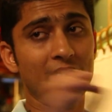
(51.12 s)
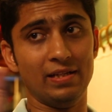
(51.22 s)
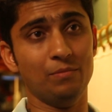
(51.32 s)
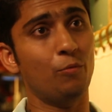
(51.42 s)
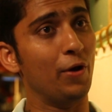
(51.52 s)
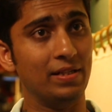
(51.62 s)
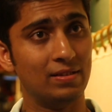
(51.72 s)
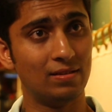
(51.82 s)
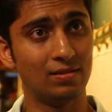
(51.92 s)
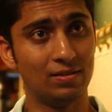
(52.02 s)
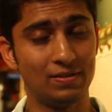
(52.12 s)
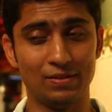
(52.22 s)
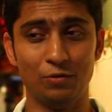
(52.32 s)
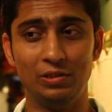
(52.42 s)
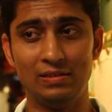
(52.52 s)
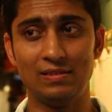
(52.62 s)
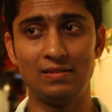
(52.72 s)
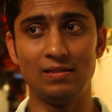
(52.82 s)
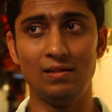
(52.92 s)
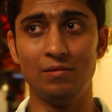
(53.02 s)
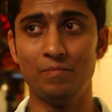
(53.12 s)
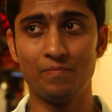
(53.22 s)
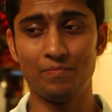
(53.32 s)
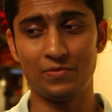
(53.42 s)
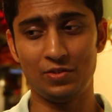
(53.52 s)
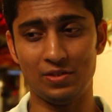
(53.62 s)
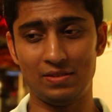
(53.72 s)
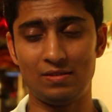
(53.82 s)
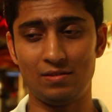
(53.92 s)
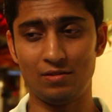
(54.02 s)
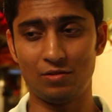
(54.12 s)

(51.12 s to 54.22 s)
taking points. So this is still just